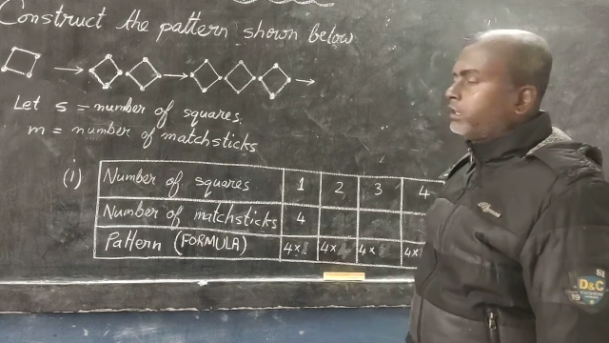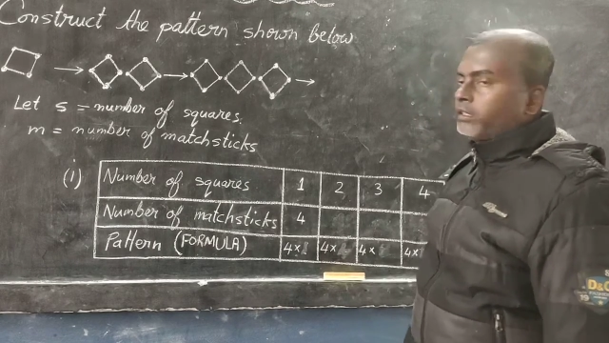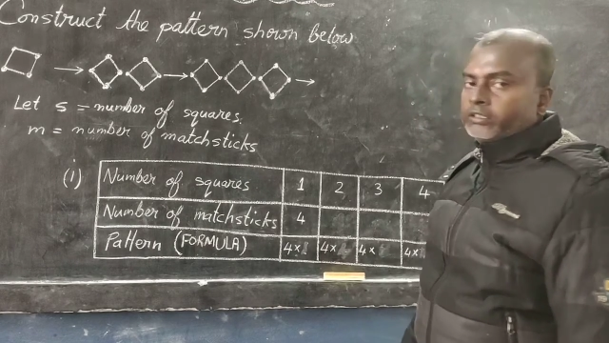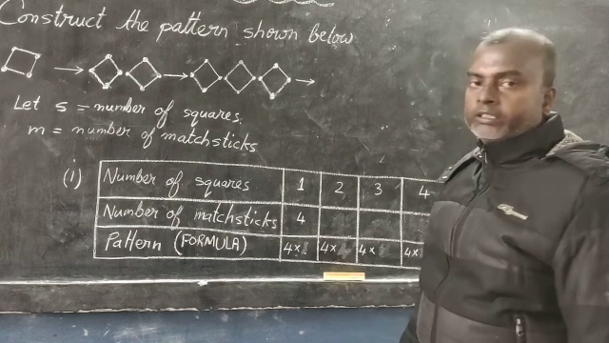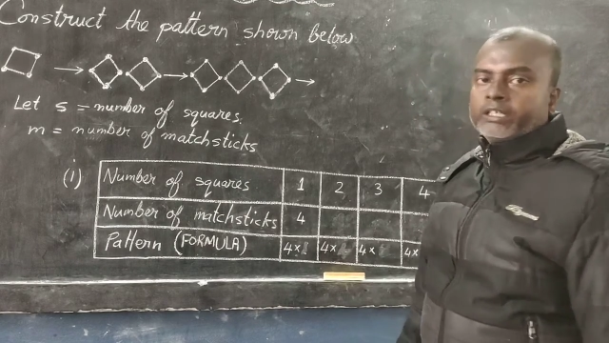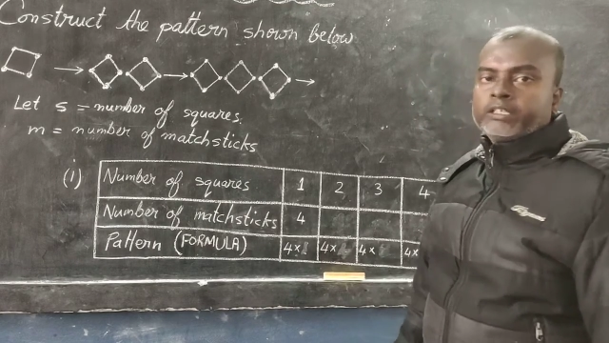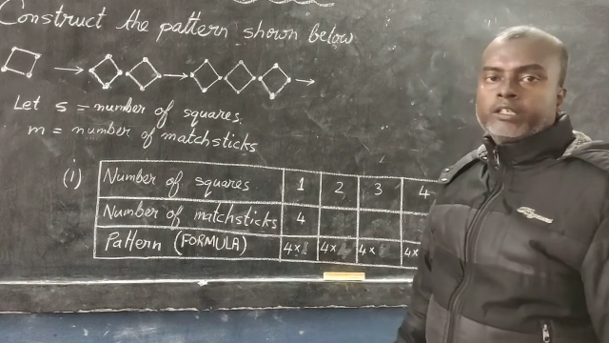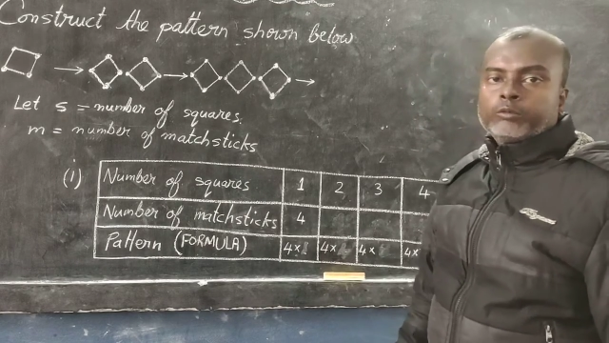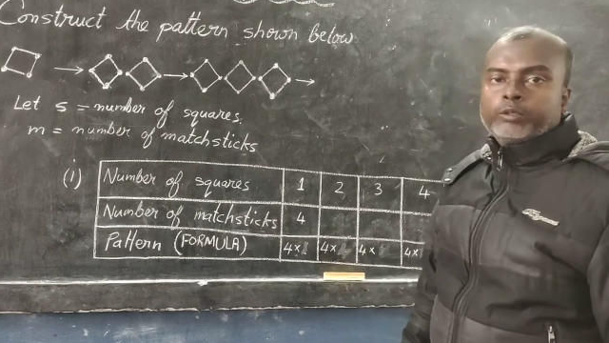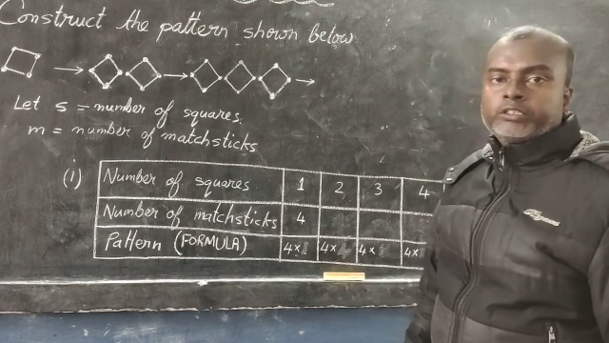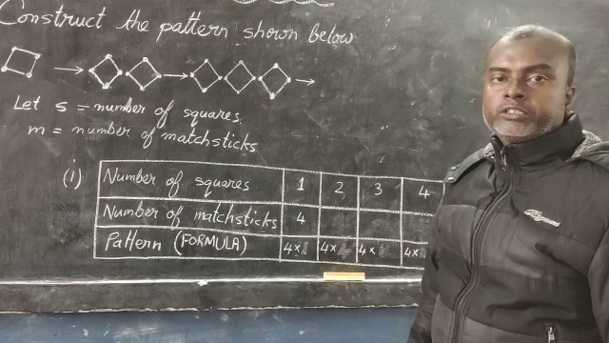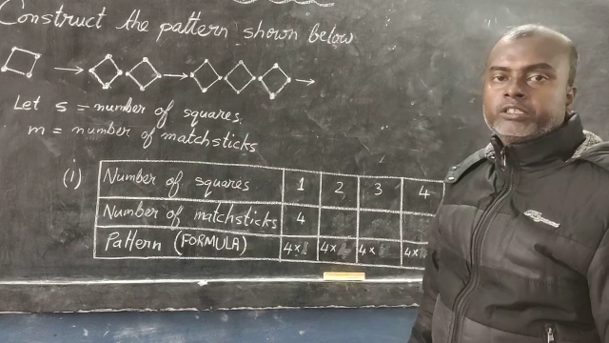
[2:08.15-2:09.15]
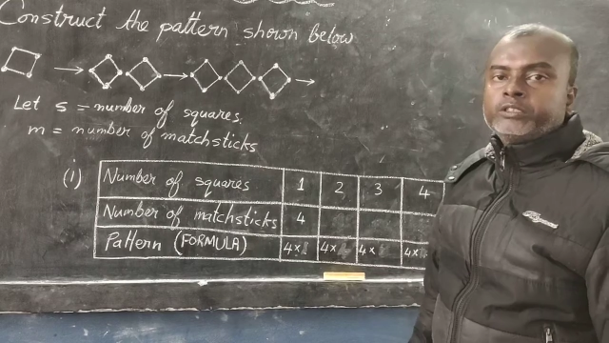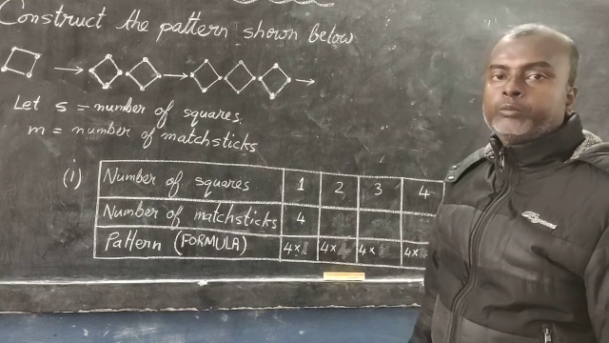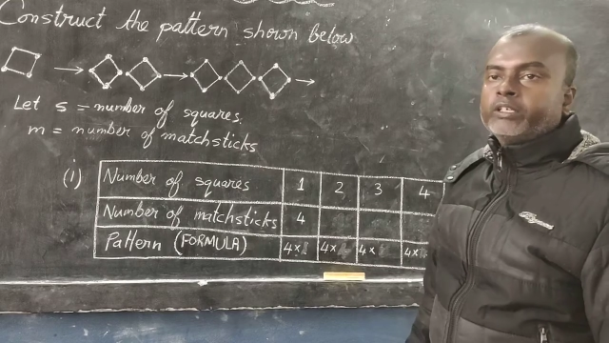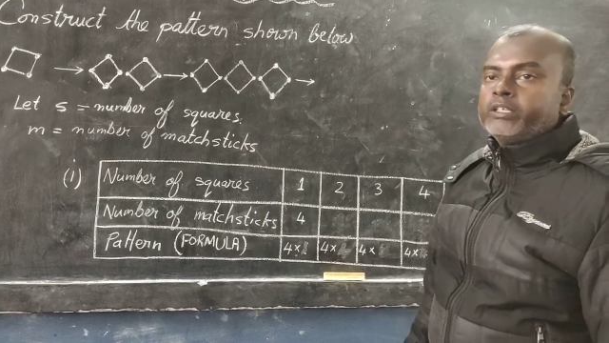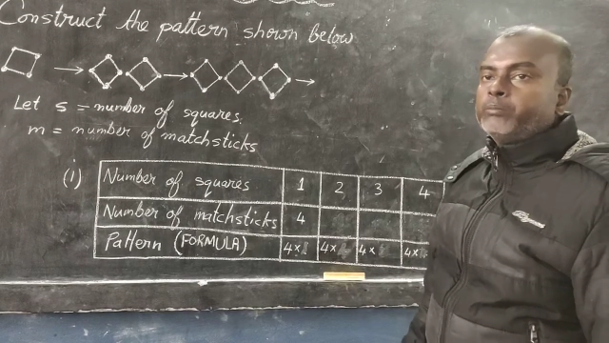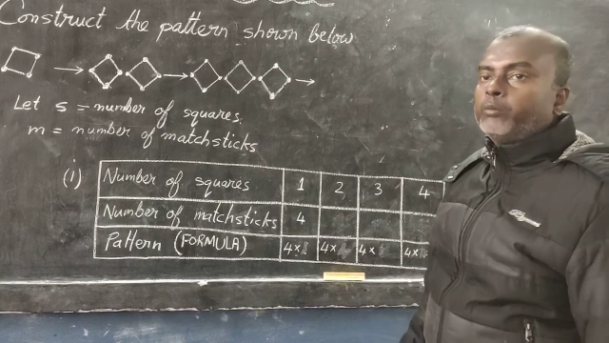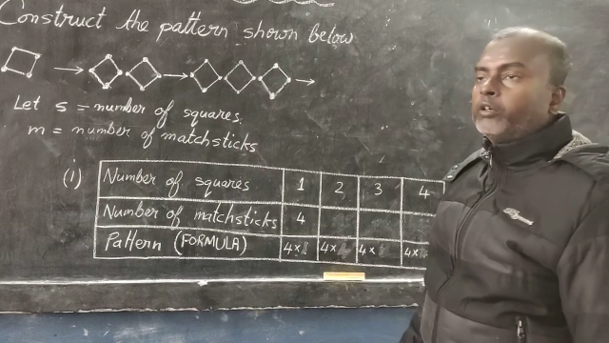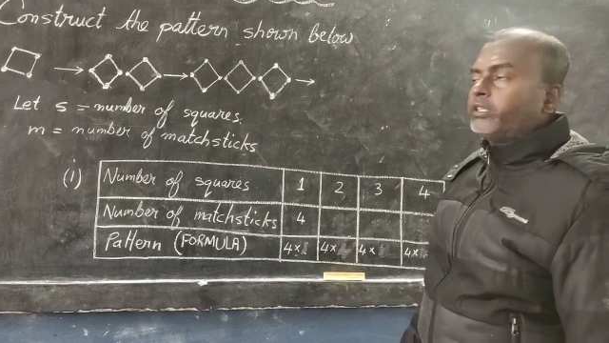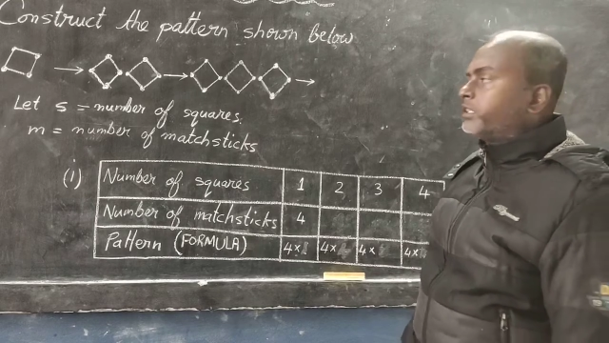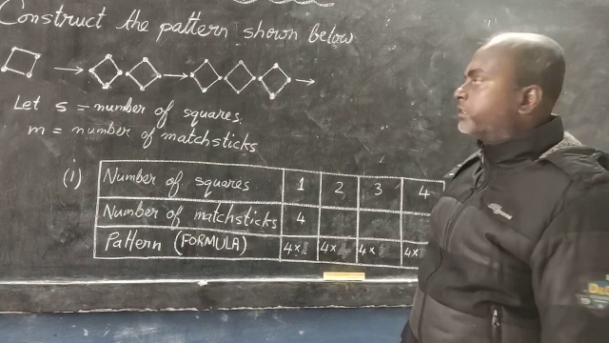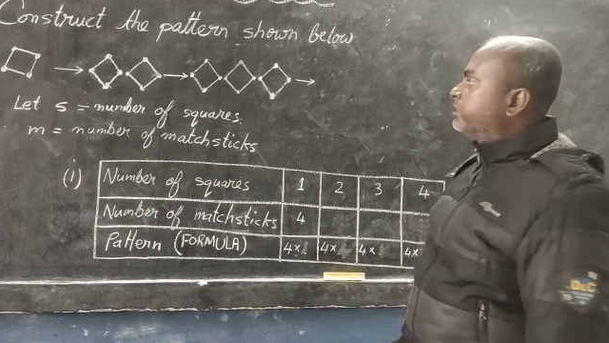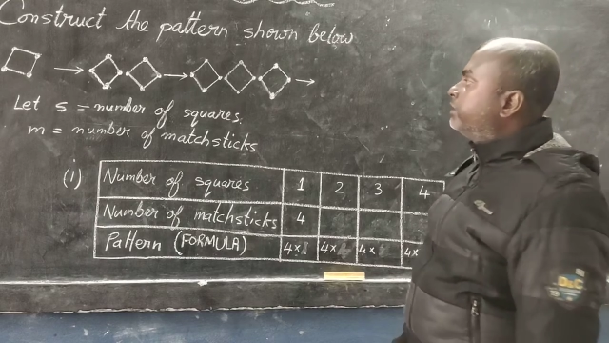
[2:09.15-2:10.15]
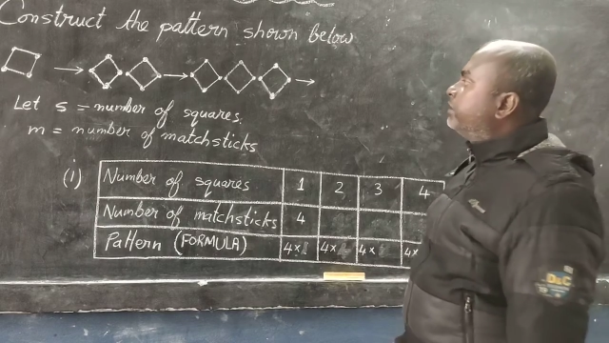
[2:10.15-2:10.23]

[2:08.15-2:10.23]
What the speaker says: Understanding the question is very important.